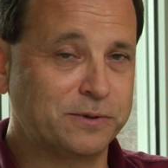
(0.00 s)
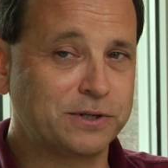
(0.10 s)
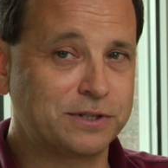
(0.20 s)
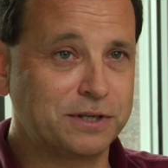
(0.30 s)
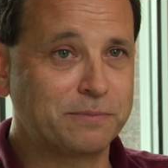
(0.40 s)

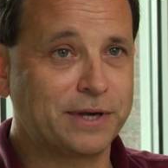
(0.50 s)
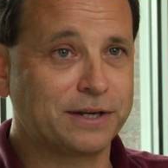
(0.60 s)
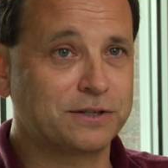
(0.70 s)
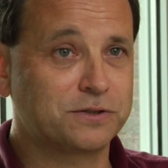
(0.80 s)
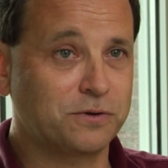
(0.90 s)
because the
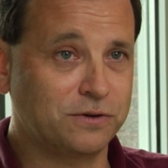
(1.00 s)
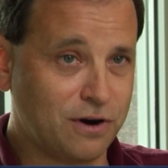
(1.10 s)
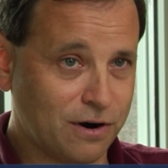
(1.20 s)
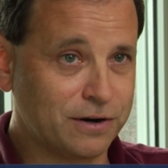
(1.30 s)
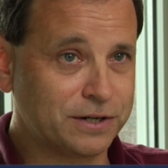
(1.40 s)
impact is so
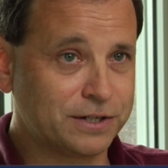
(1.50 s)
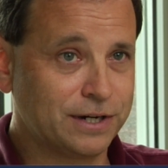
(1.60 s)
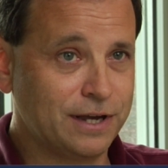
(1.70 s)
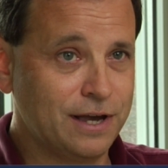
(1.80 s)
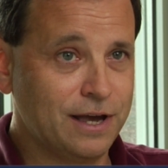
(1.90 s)
large.
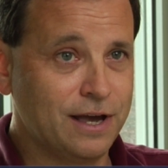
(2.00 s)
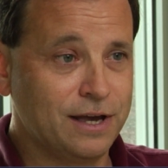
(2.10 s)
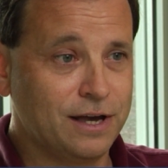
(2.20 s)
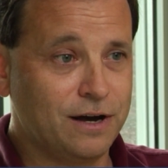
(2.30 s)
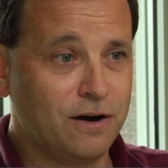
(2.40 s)

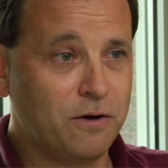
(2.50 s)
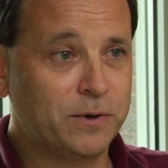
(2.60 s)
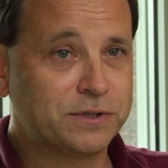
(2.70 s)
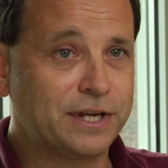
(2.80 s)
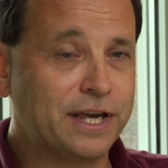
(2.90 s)

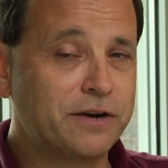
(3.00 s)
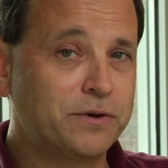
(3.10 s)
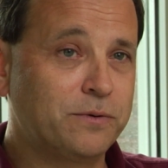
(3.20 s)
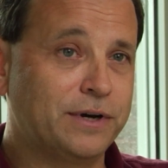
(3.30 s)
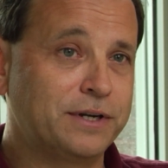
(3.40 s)
Almost
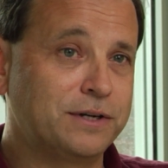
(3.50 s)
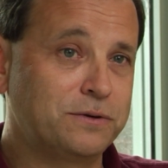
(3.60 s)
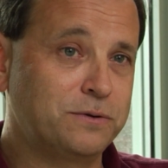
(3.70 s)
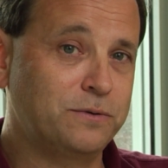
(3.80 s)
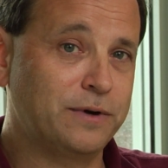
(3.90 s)
everyone who